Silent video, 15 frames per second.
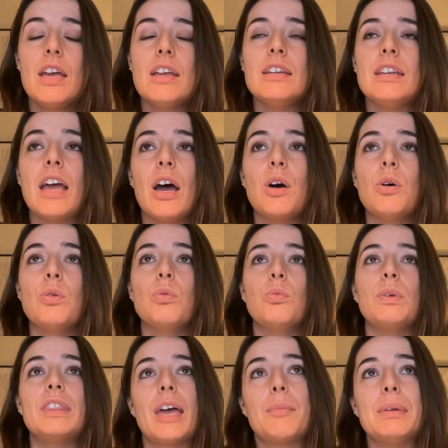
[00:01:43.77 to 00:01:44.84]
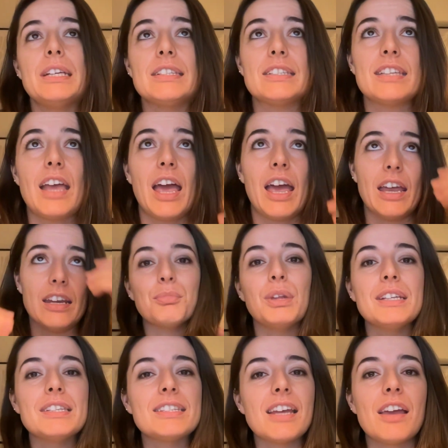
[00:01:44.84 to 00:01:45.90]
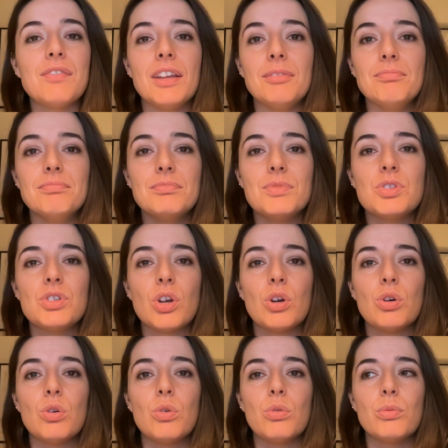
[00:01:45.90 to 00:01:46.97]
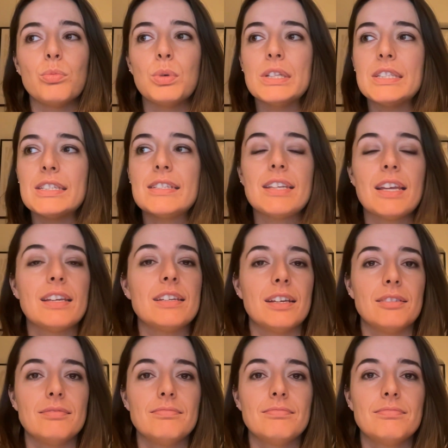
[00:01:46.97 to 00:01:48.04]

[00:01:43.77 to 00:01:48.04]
Now, with that being said, let's dive in. So what's a tendon?